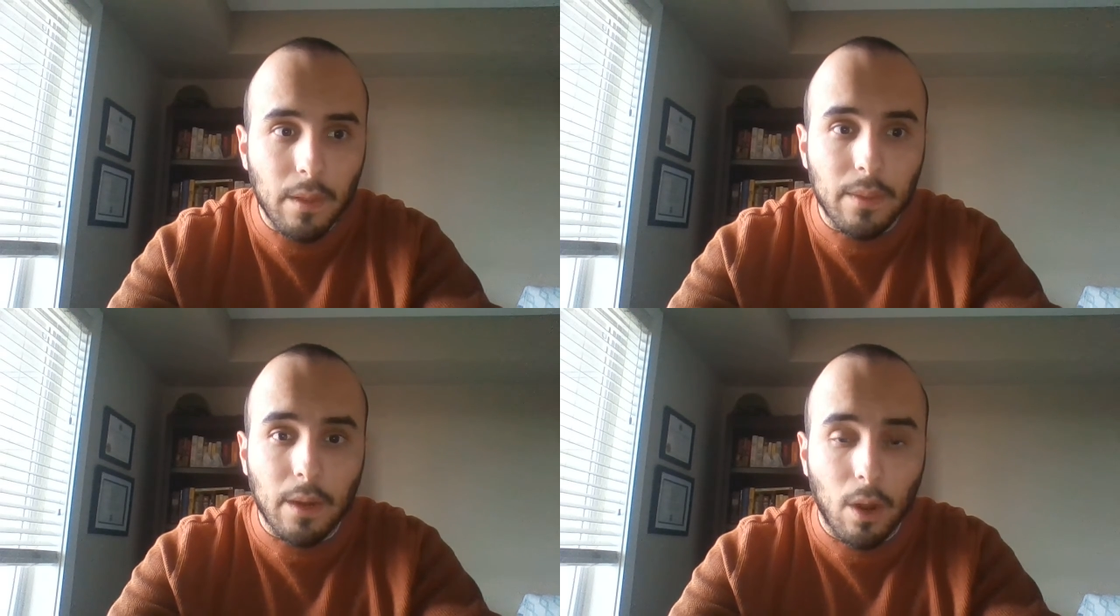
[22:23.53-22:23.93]

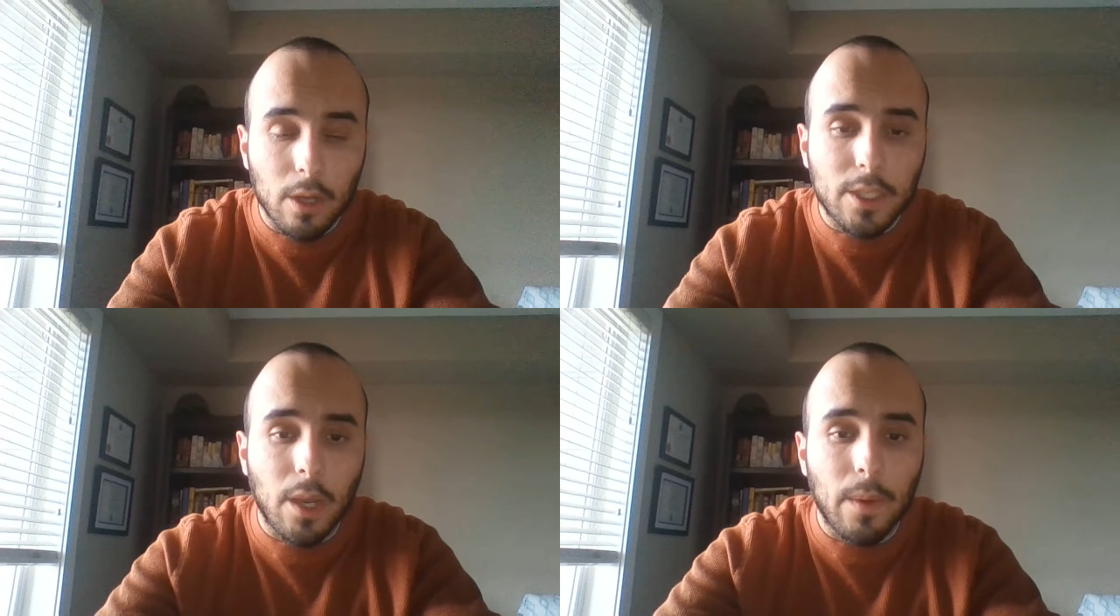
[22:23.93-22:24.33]
They're
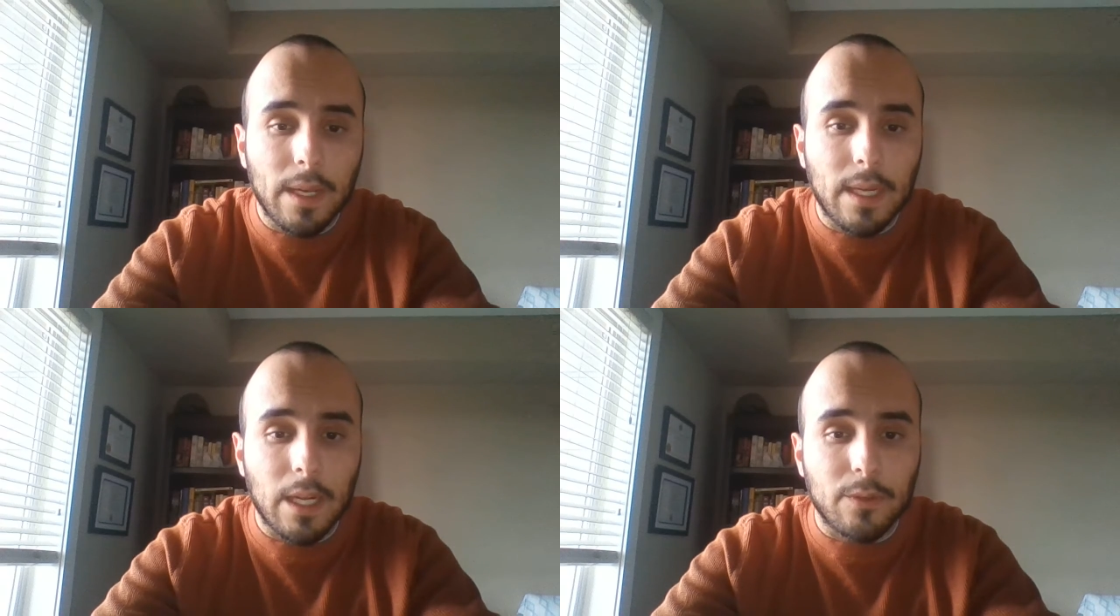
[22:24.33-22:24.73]
also
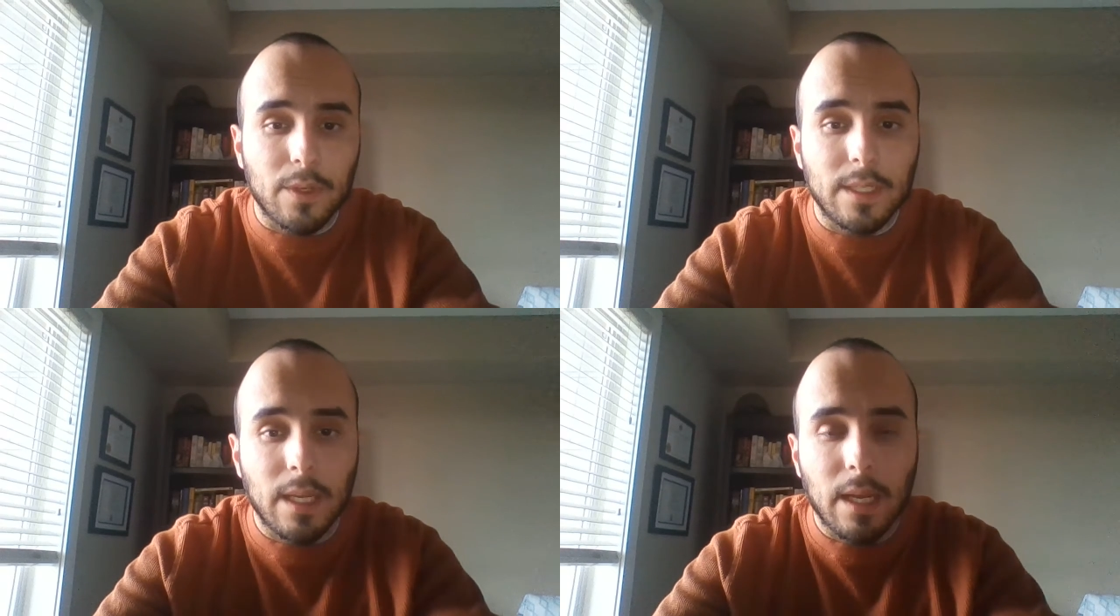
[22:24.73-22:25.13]
in
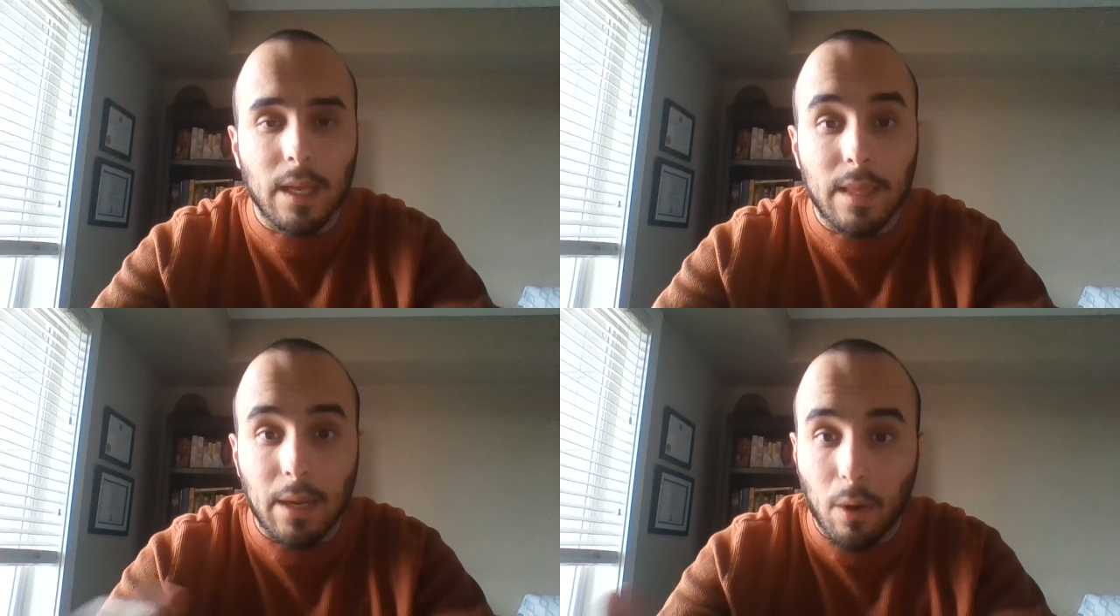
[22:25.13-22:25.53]
countries
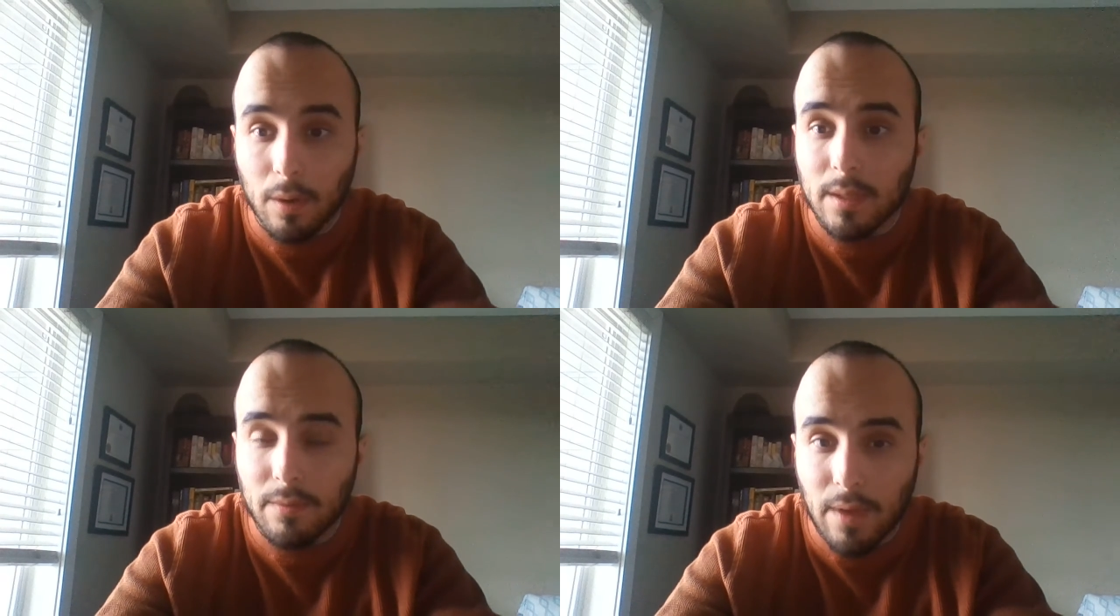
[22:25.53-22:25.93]
that are
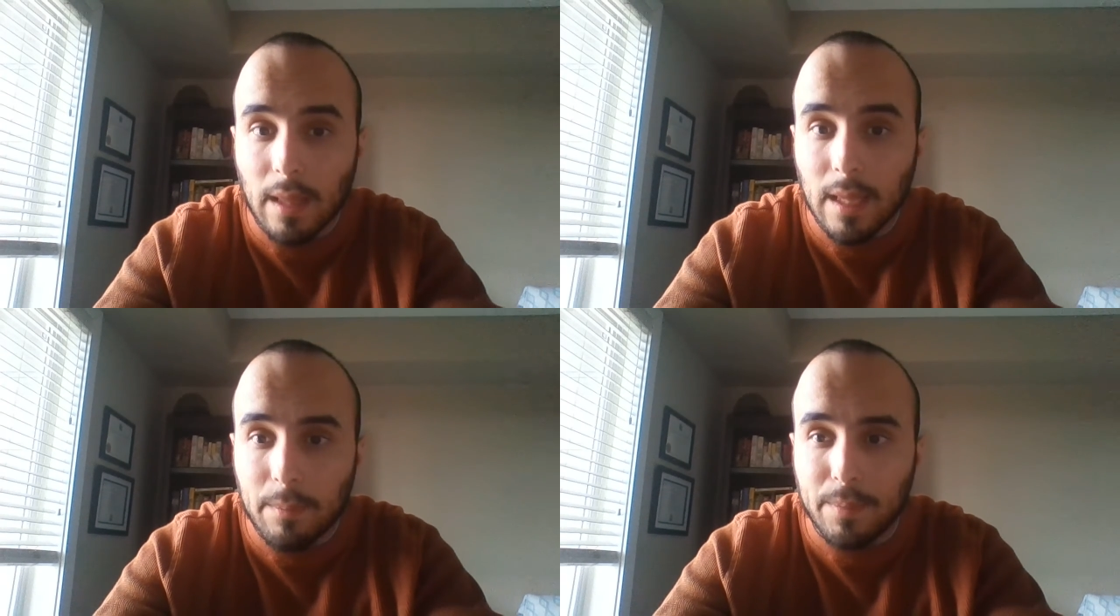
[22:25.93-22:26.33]

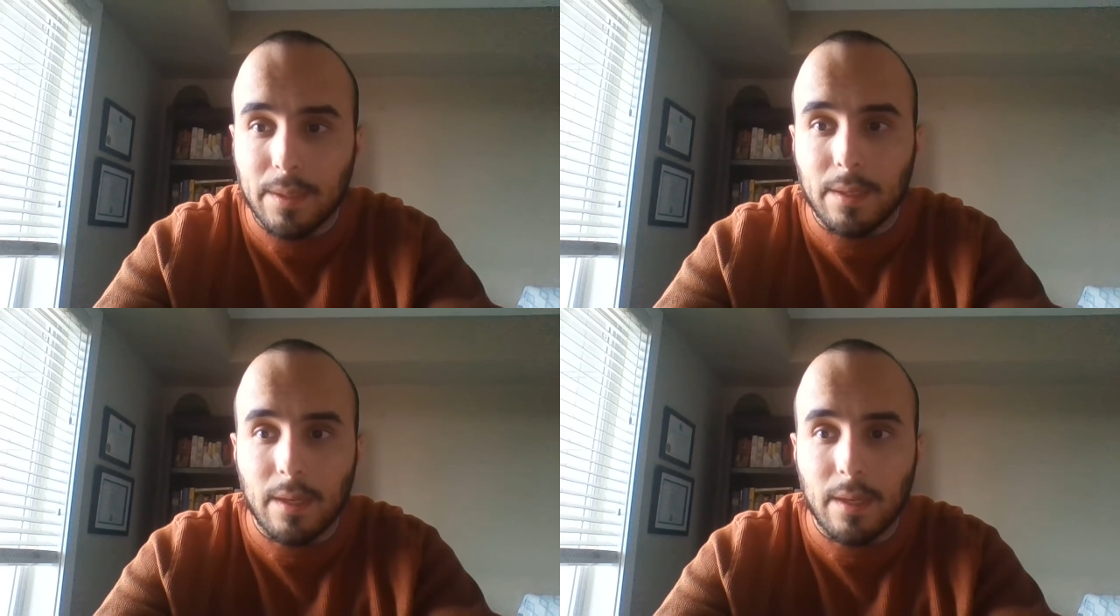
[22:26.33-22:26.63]
developed.